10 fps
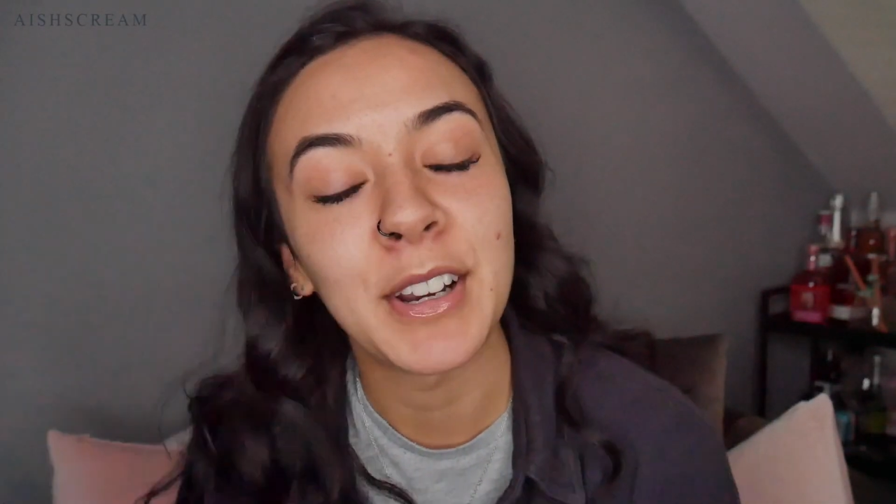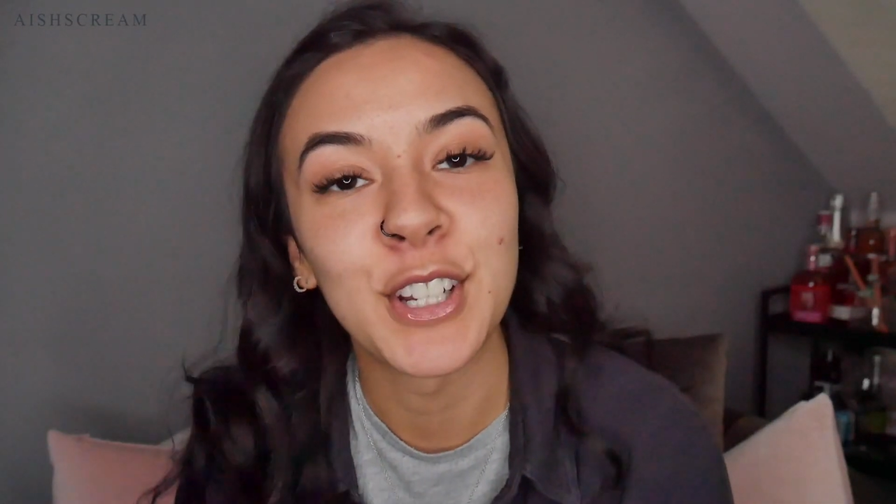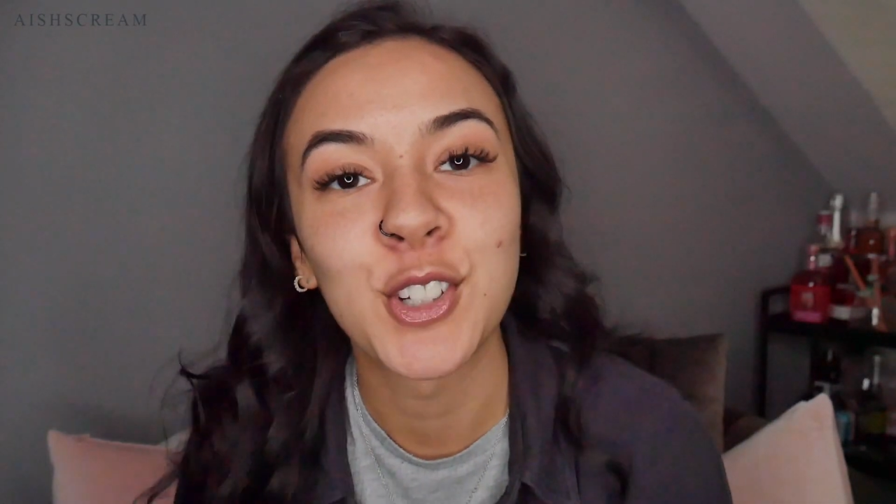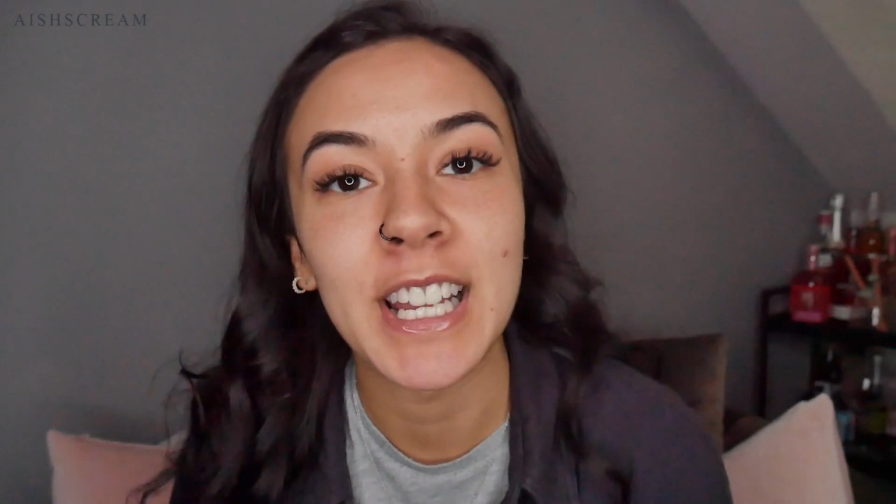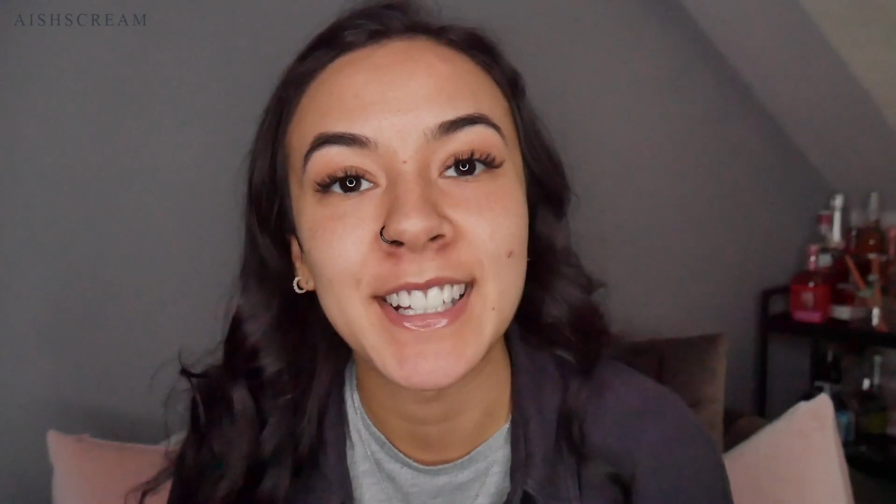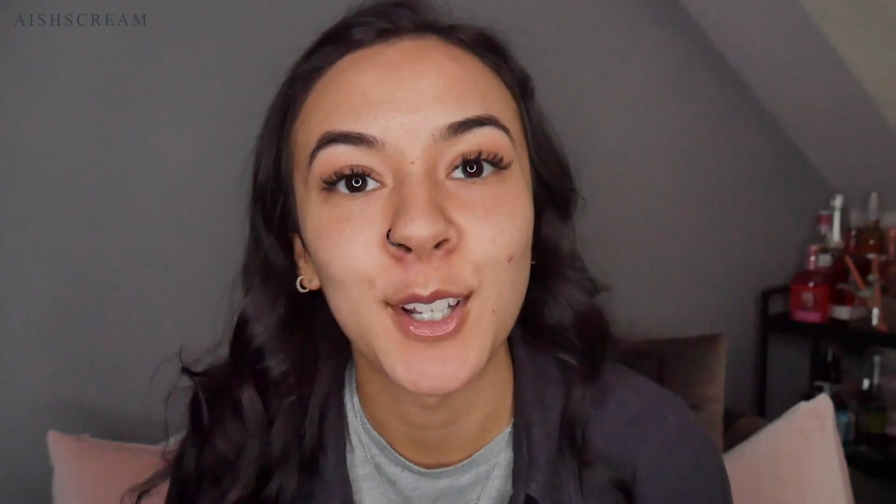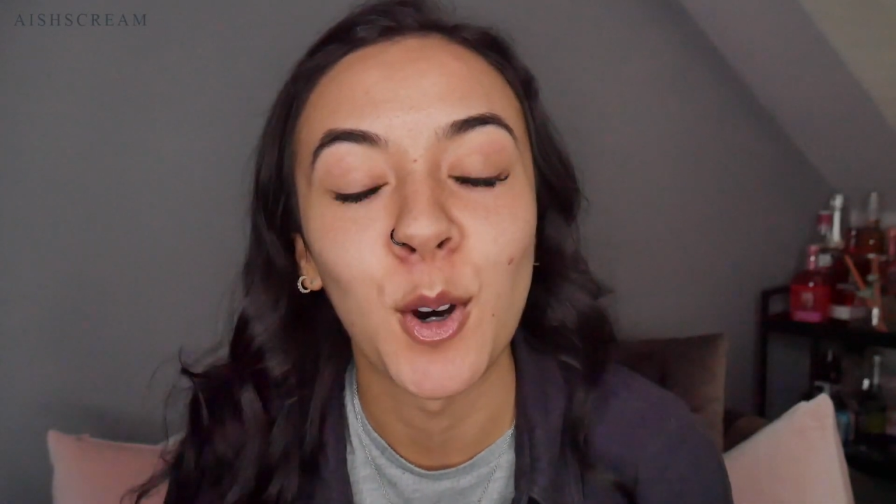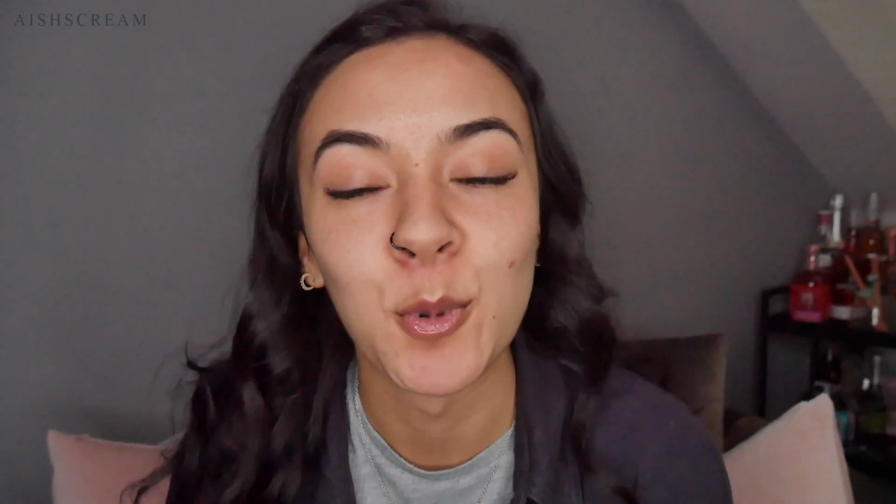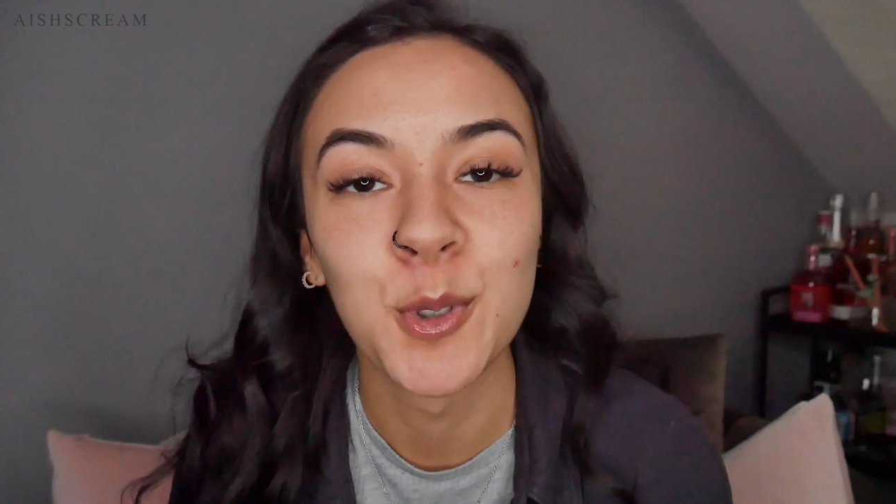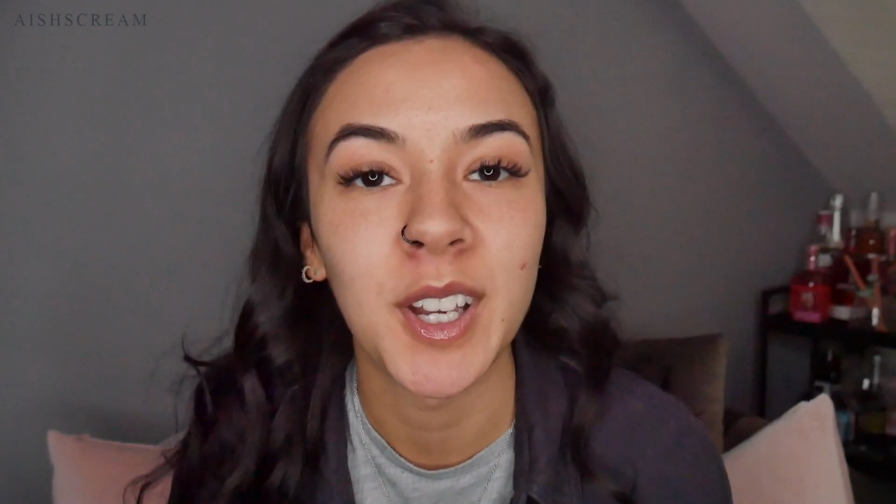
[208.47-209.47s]
initially it's a
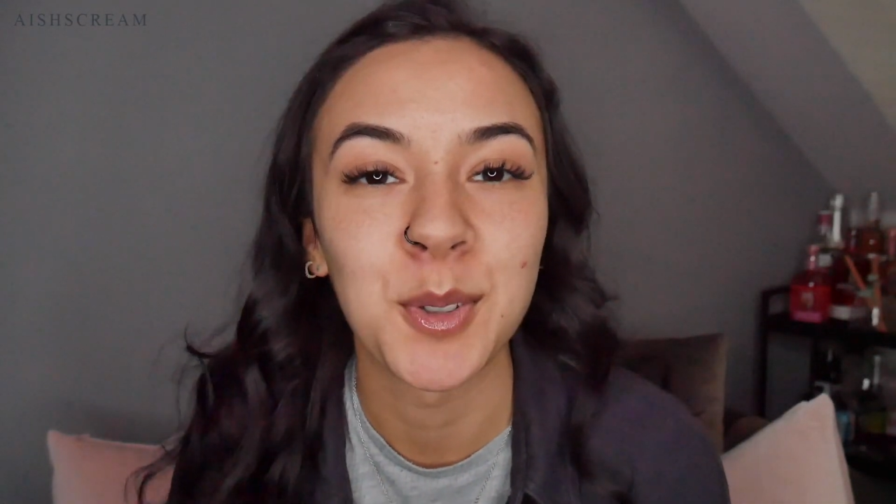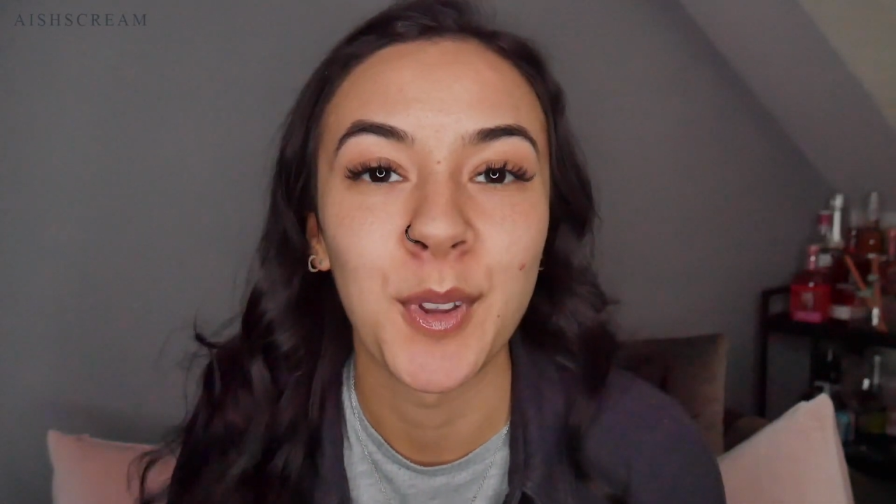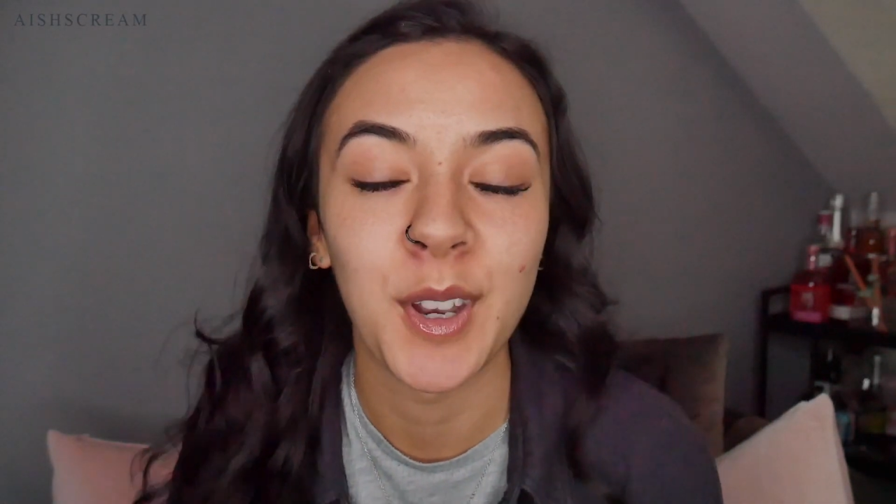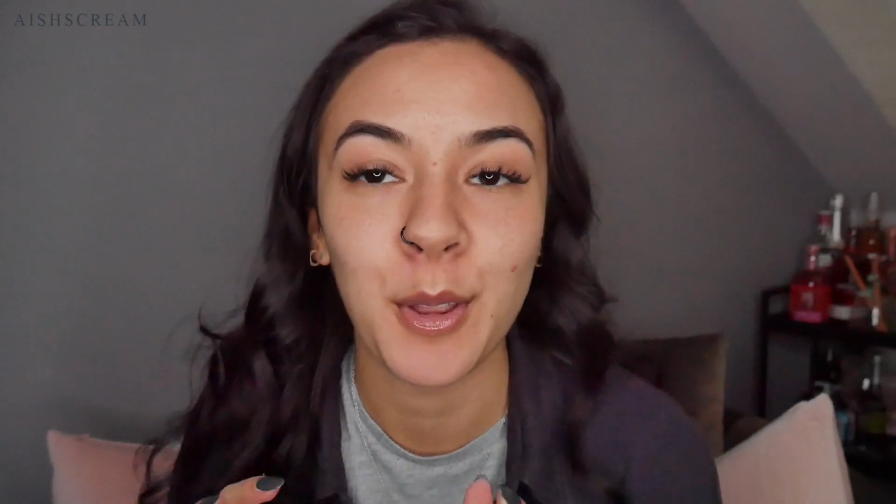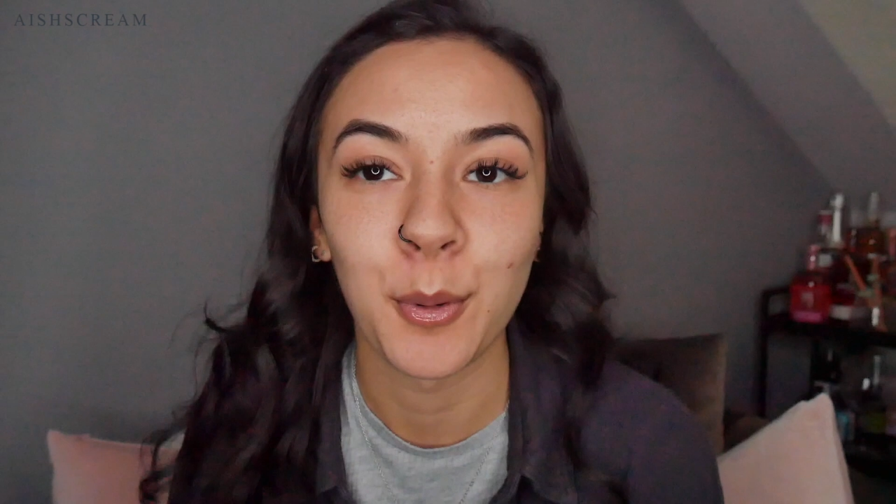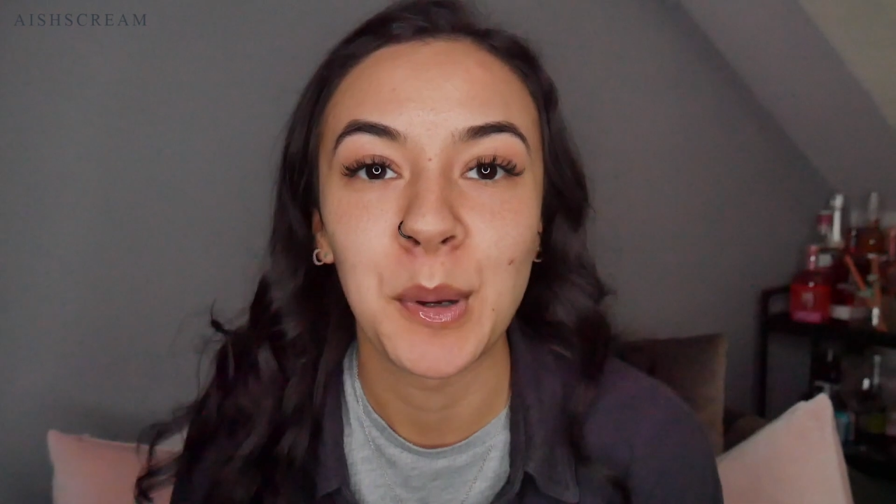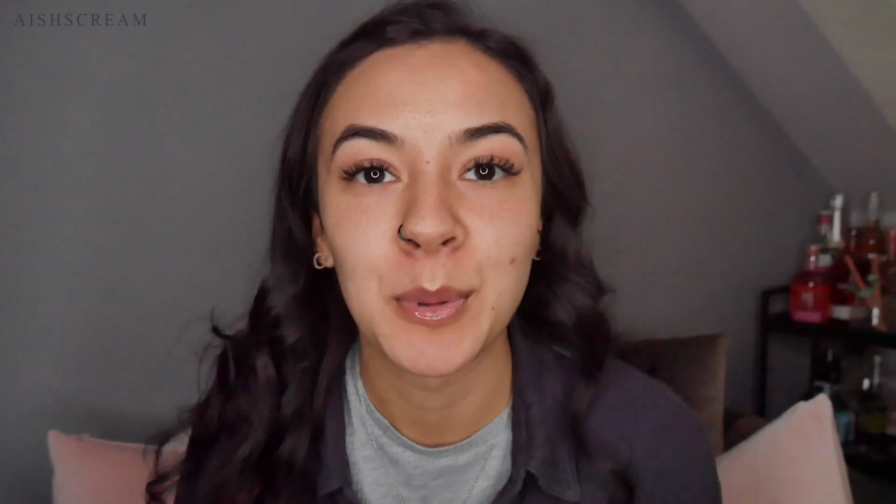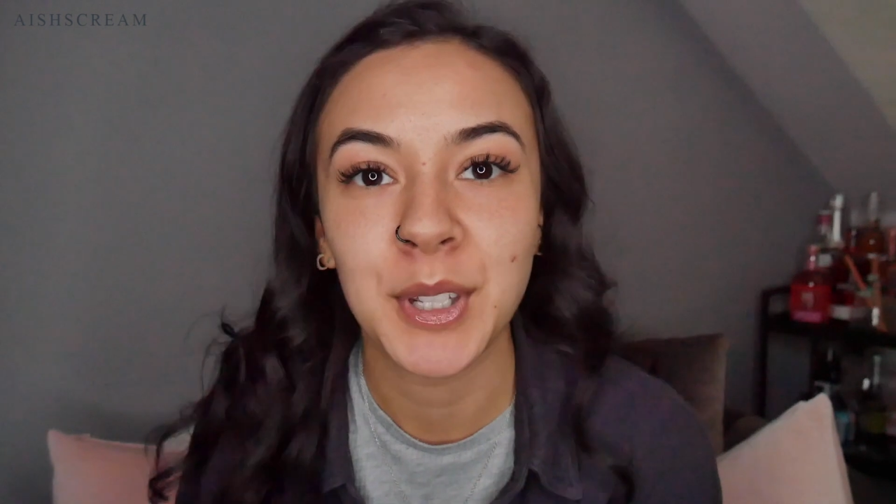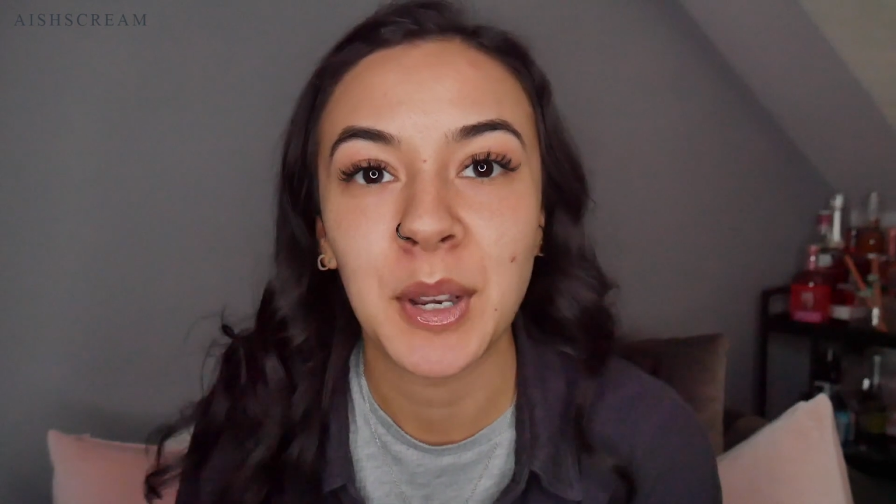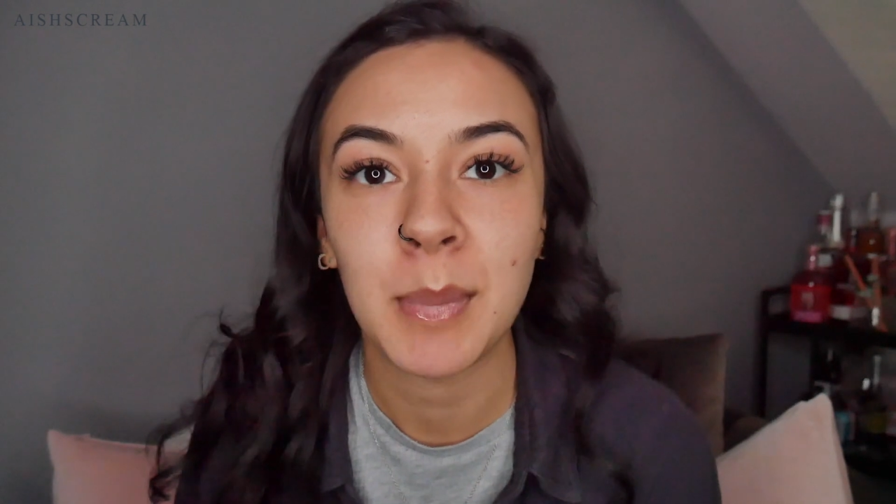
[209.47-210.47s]
lot more subtle than I thought it
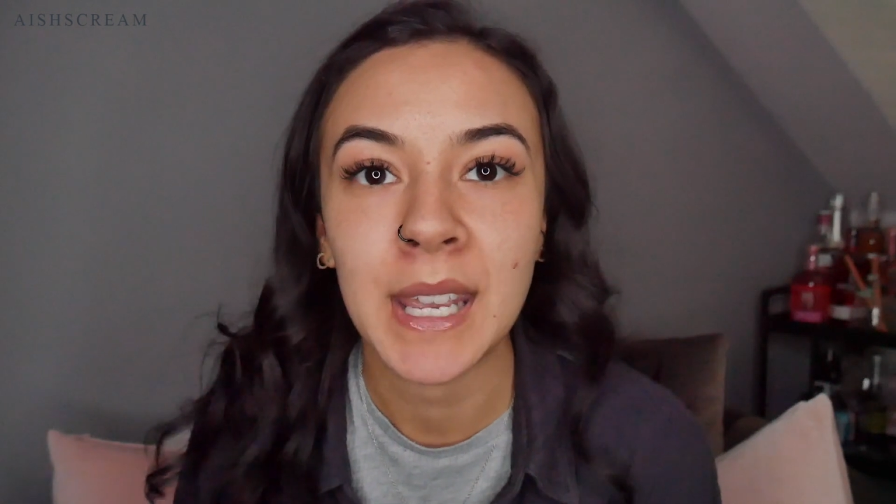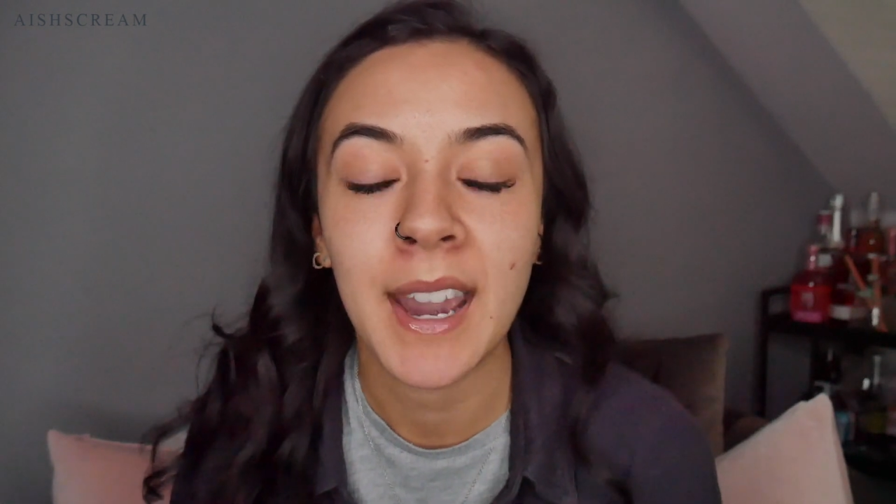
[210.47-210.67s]
was going to be.